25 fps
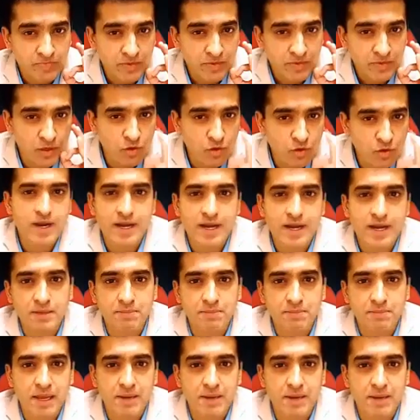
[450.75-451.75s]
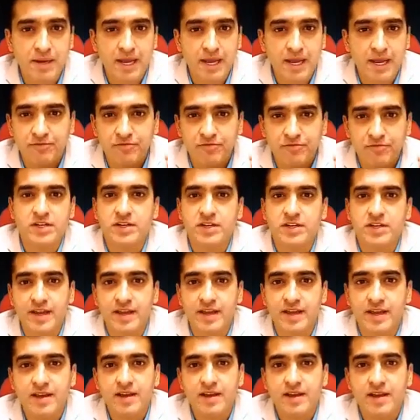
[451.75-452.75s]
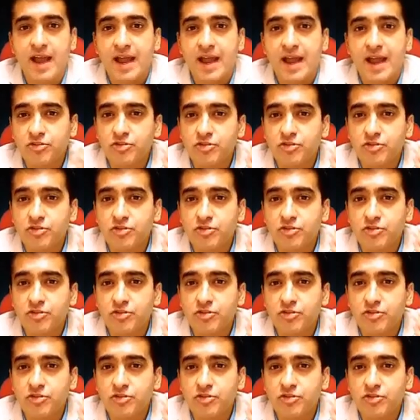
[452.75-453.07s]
look at that paper every day and